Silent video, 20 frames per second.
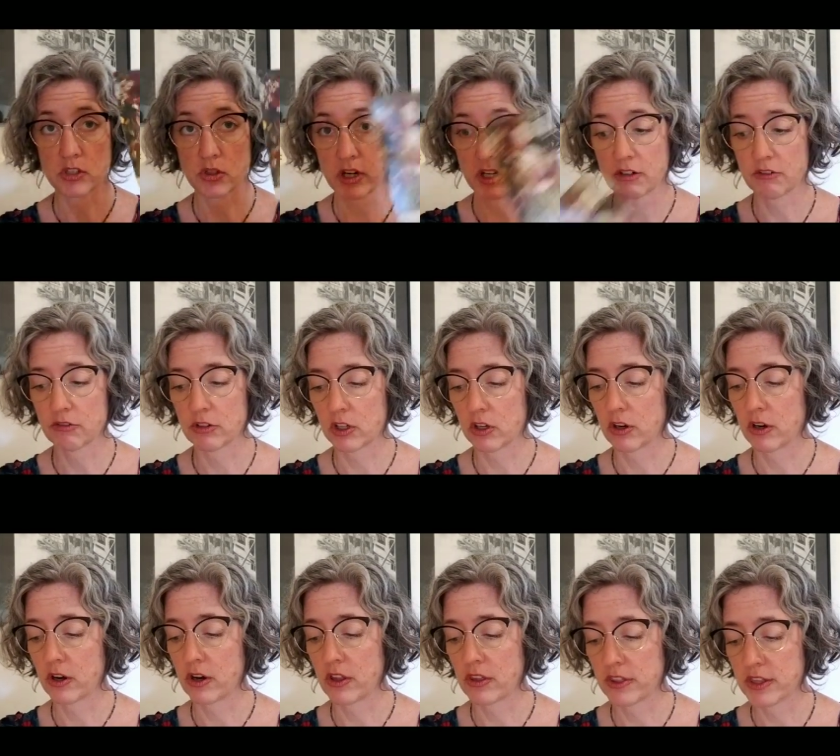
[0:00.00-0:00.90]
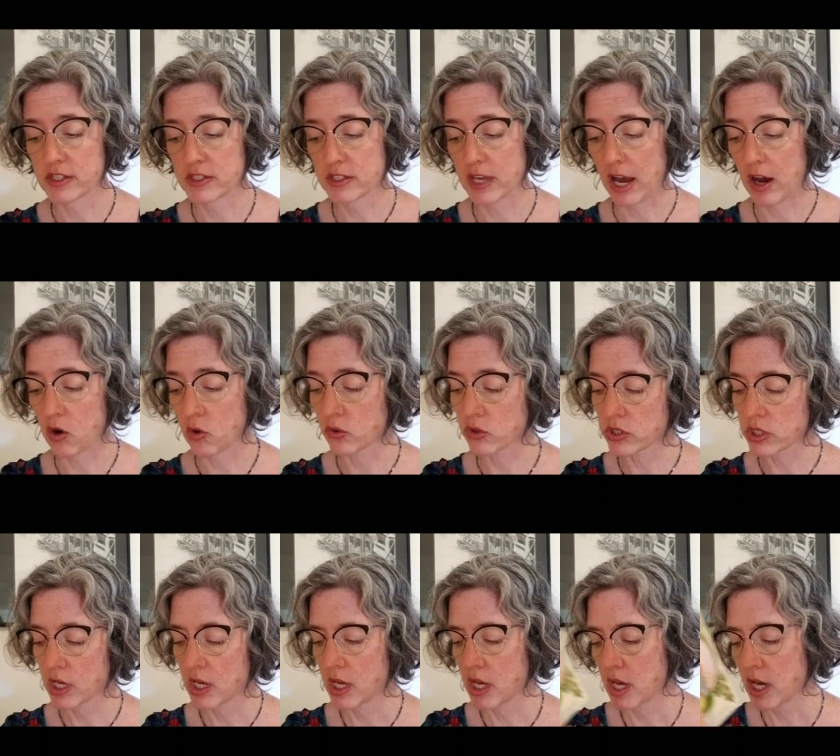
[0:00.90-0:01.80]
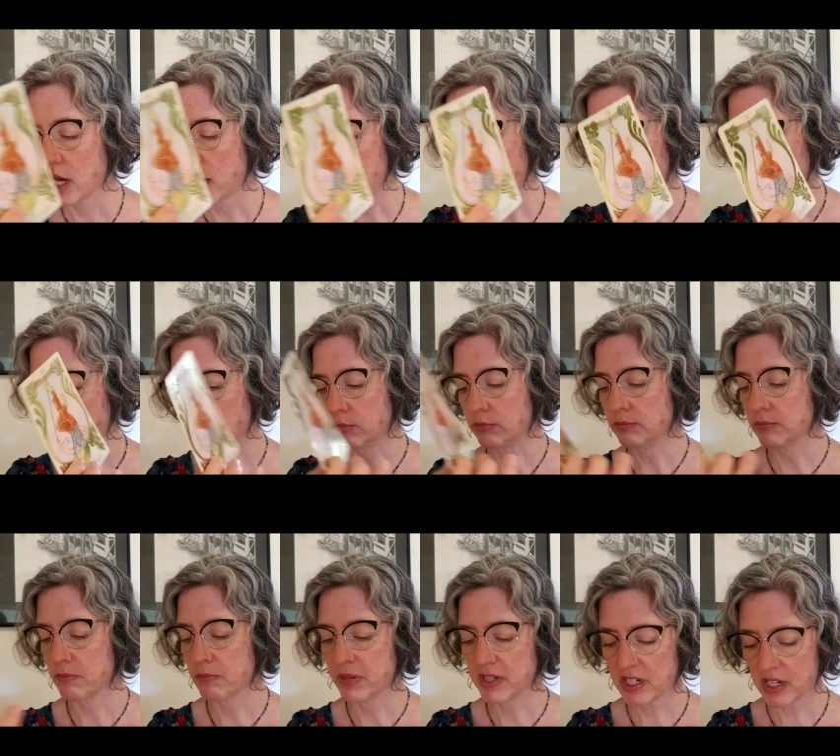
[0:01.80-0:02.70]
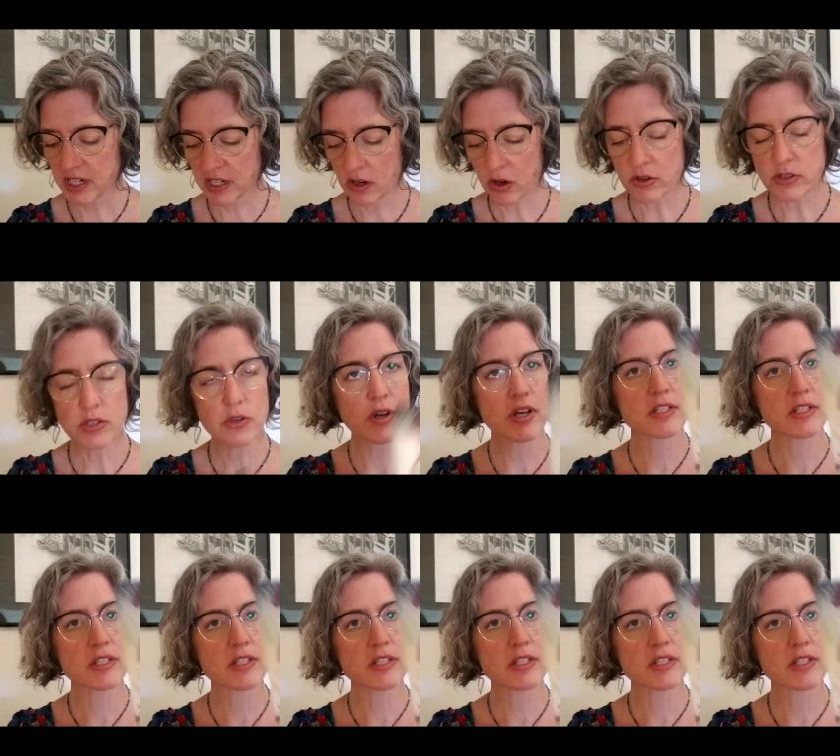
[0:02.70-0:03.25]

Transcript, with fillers: trying to figure this out. Um, but it also